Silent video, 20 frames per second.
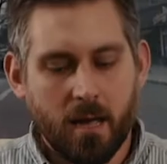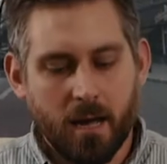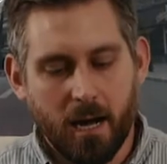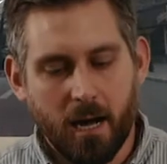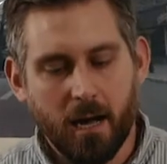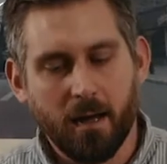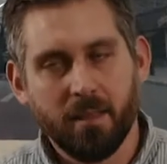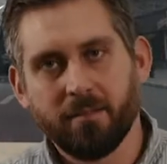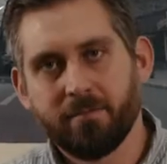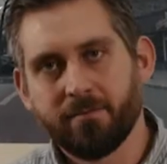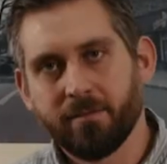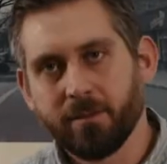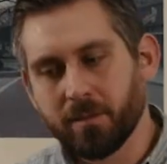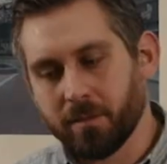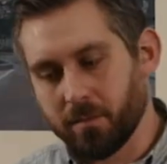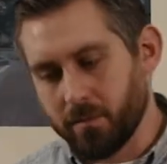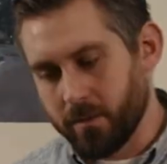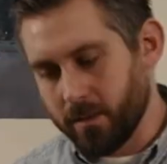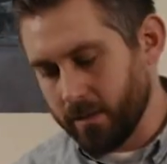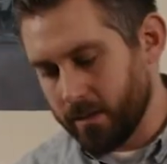The
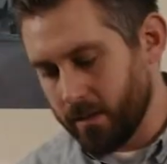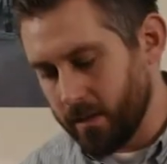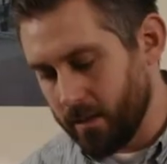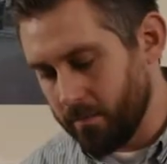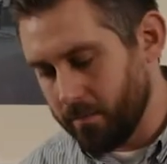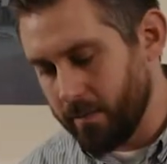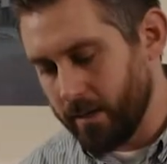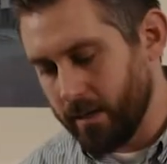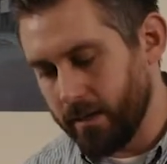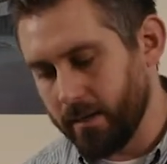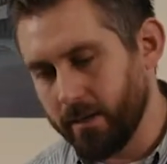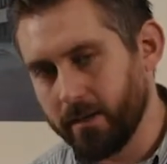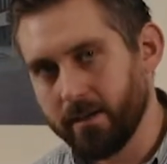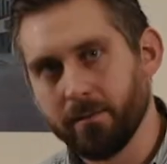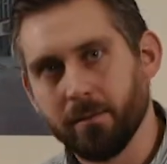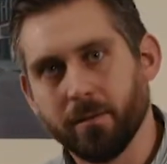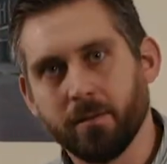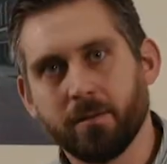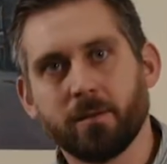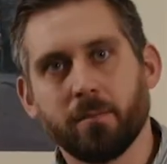first one is going to be
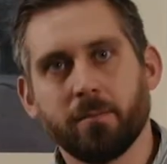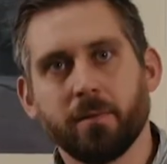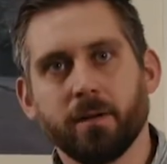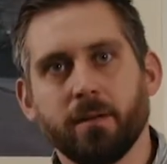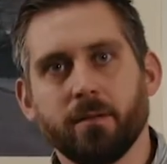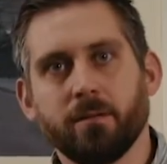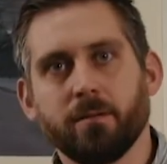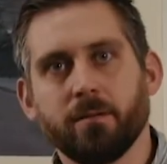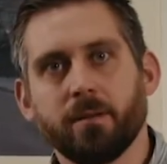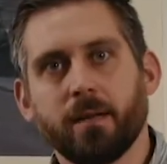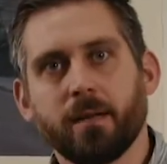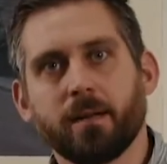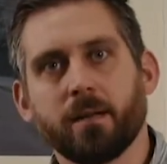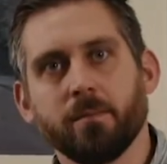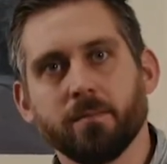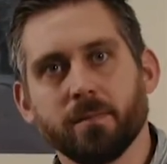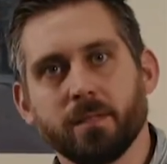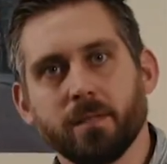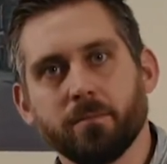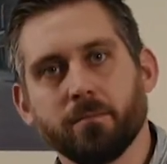with somebody that
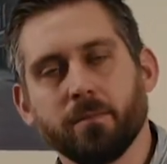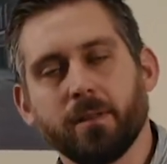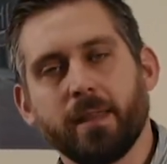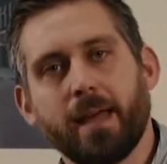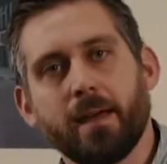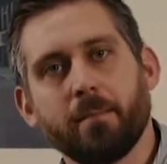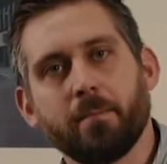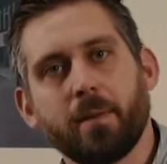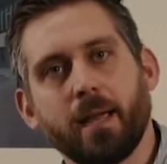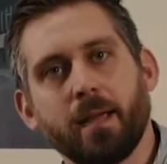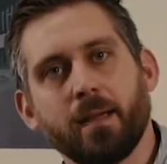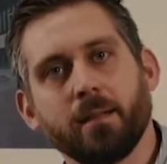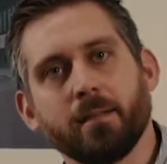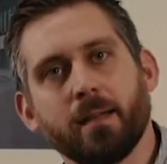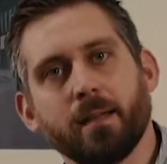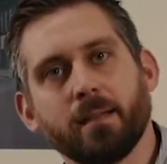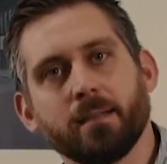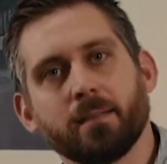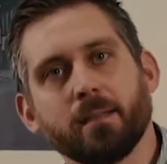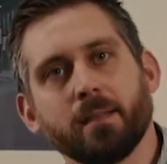comes in with that pain
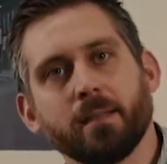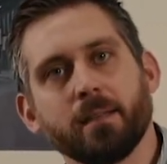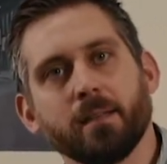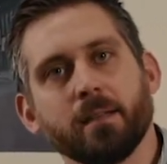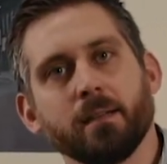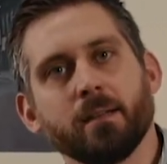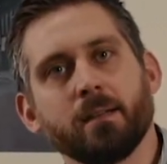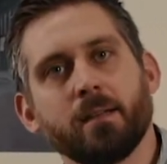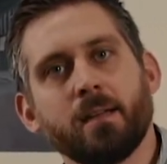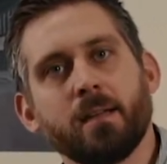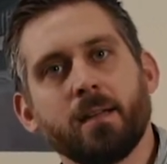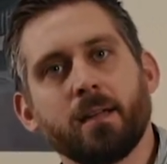that's on the